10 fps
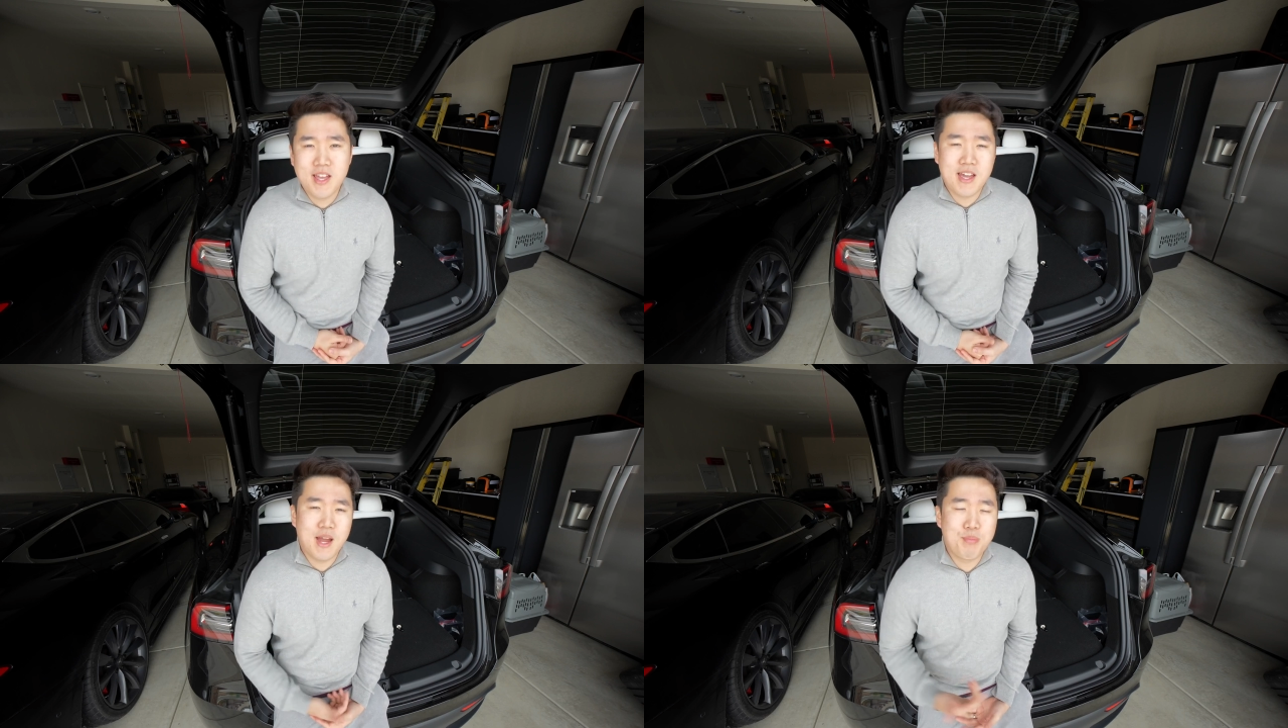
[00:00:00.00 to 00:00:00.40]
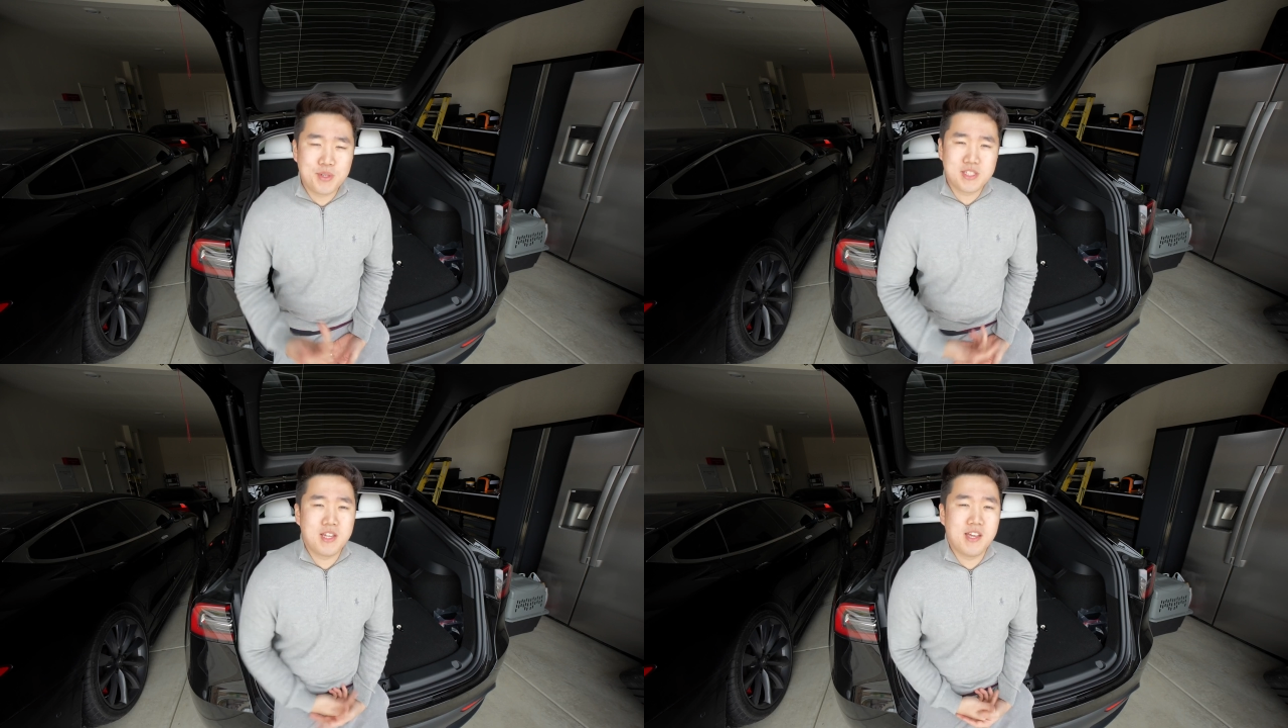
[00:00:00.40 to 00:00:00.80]
I
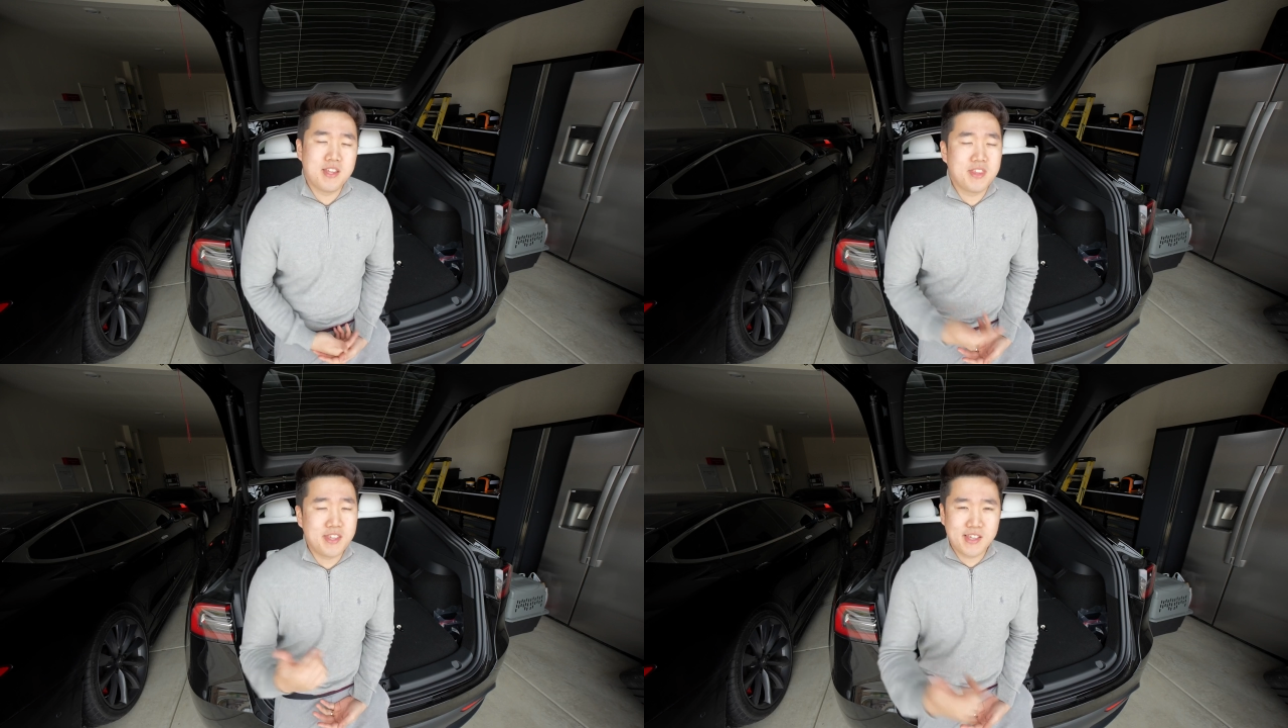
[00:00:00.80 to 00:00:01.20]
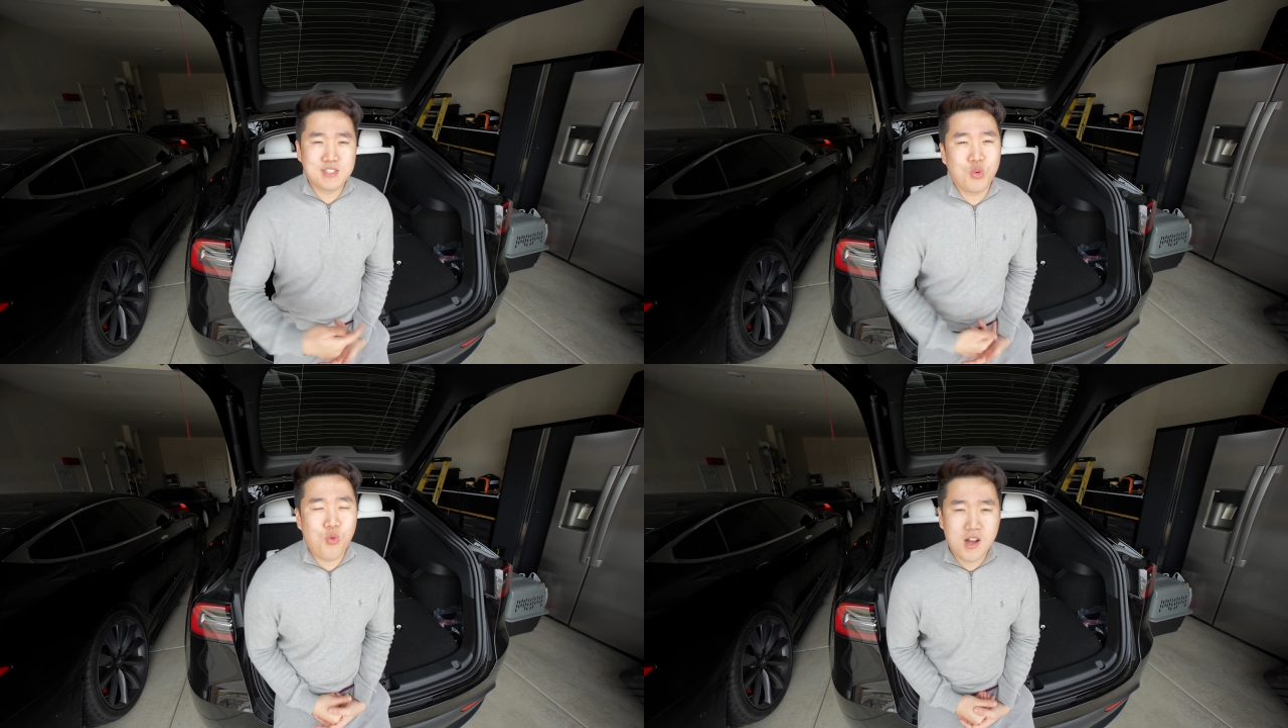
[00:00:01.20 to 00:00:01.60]
appreciate it. Thank you guys
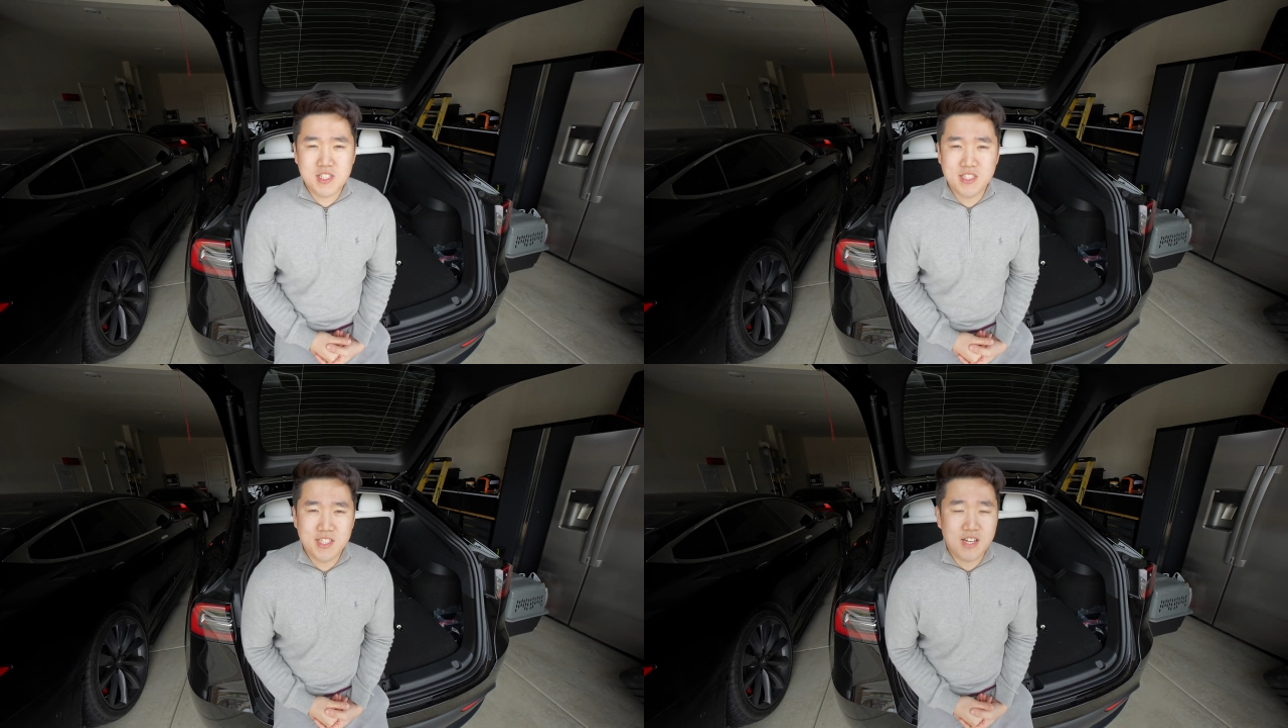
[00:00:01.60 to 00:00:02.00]
for watching.